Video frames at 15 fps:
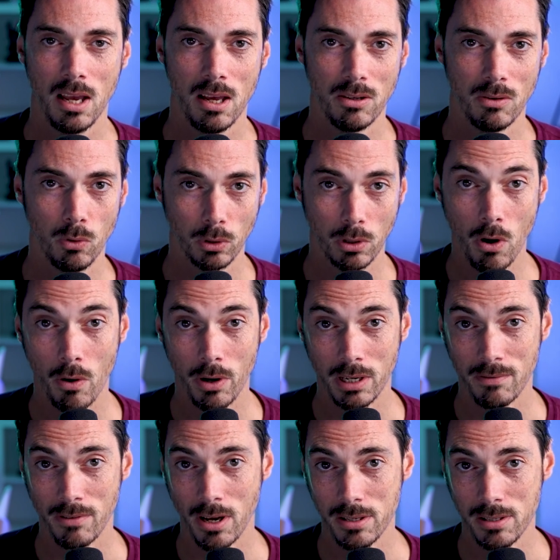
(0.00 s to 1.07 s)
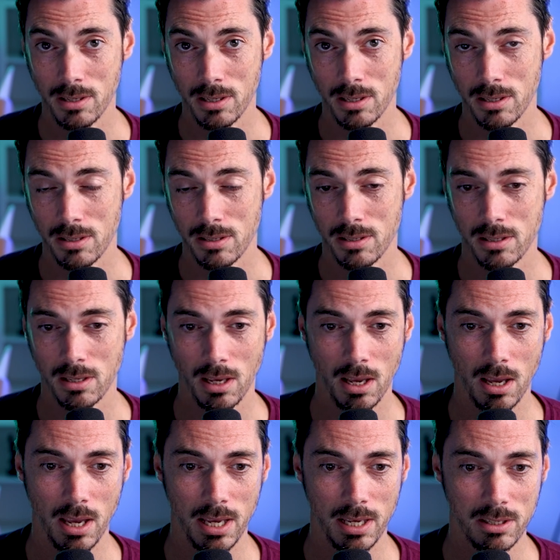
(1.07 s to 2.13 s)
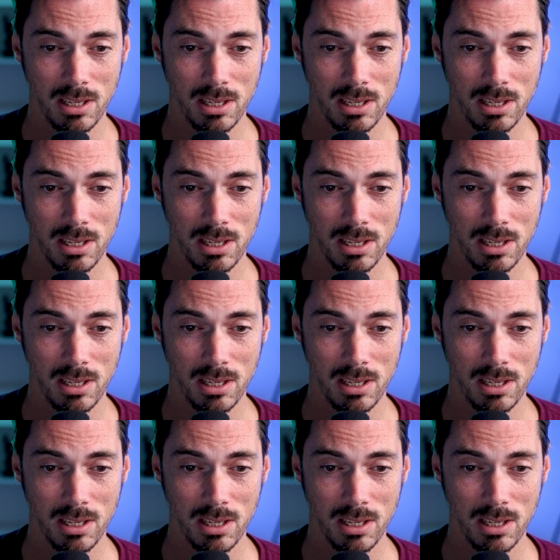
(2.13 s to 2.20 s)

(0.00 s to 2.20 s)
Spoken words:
an altcoin versus a